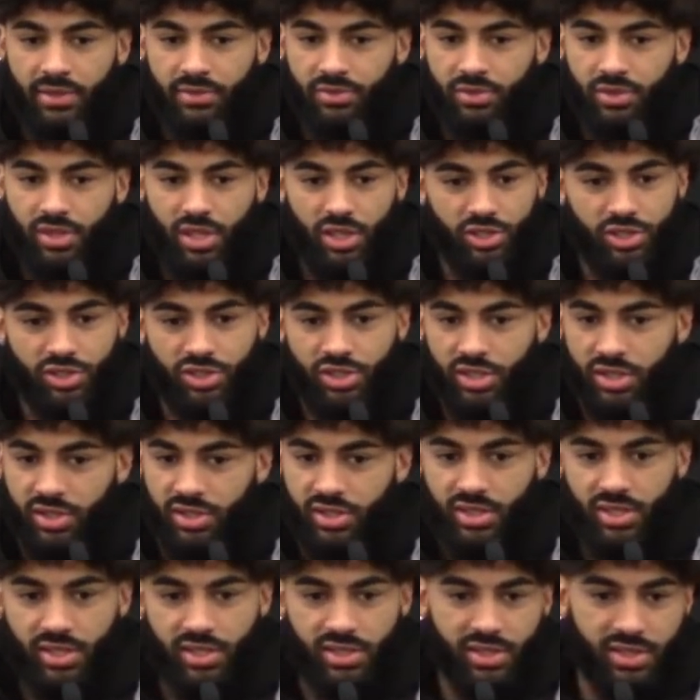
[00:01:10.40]
There's
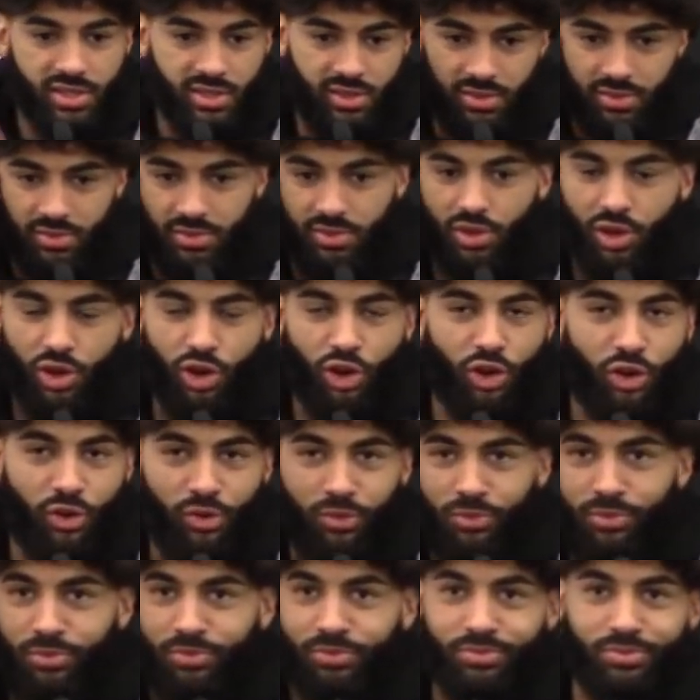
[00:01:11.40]
just this
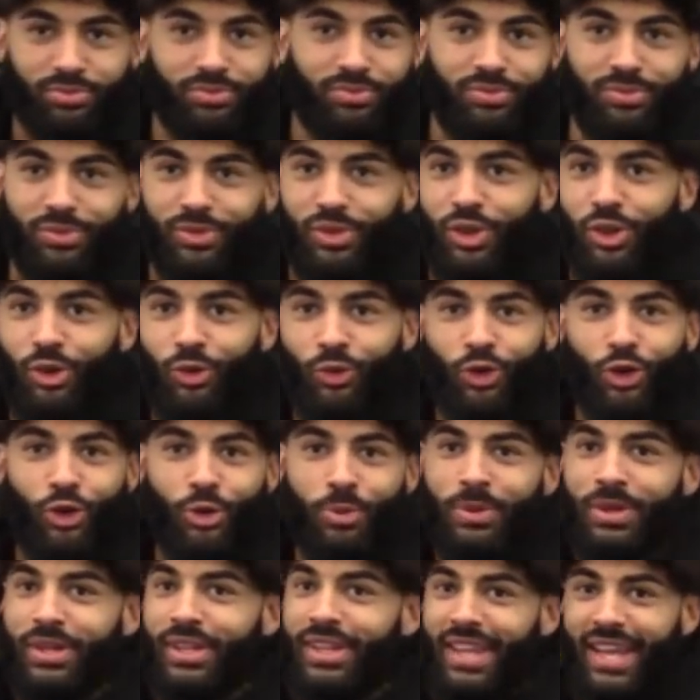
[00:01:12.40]

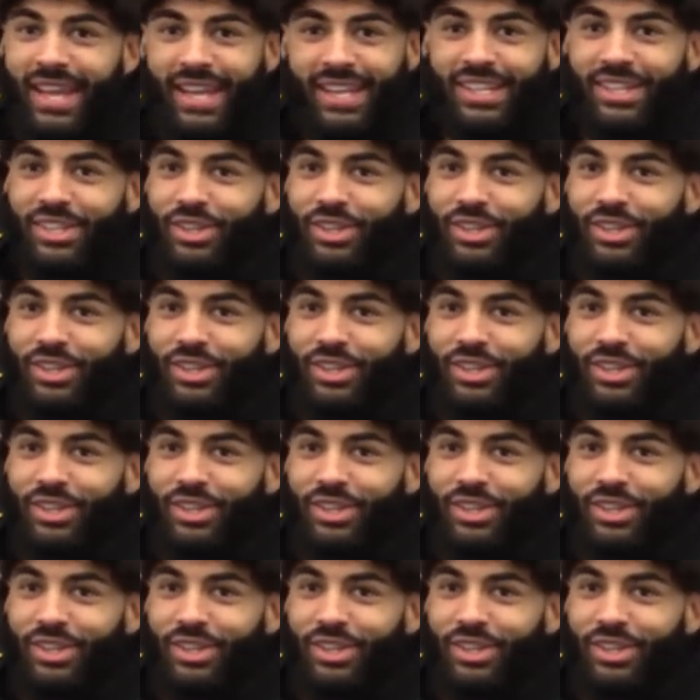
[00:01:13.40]
aroma that,